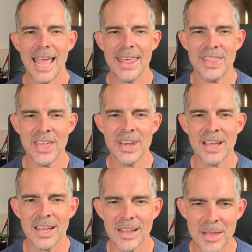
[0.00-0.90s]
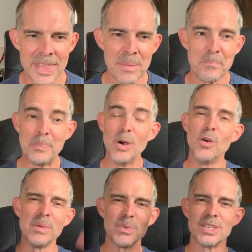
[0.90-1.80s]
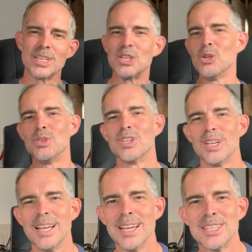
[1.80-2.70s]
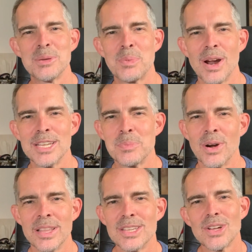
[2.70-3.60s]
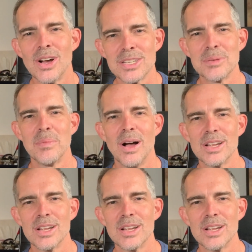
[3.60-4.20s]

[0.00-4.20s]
And then boom, it was this huge surprise party and this awesome,